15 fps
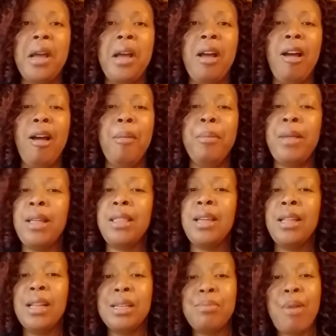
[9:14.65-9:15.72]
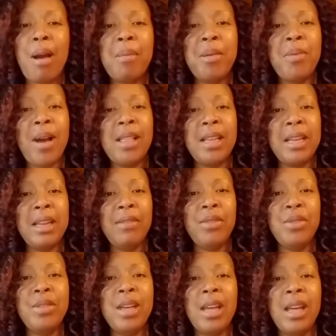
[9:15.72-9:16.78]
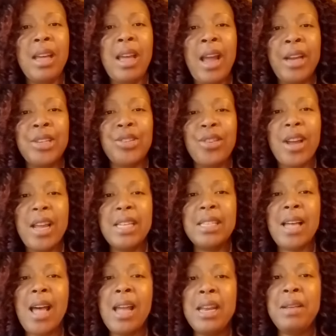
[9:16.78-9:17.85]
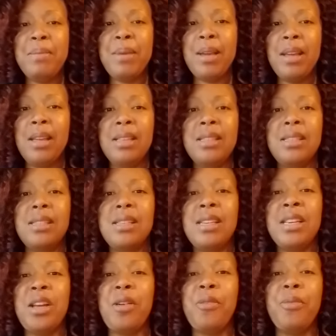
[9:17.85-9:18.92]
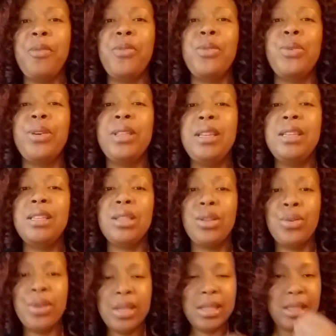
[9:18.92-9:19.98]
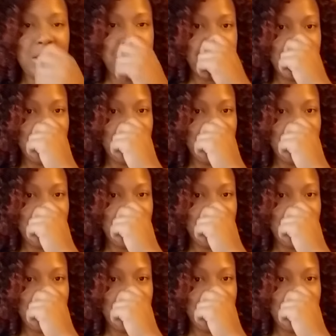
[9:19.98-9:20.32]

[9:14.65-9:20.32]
I think that's probably why they give you the extra anxiety meds, you know, for these thoughts.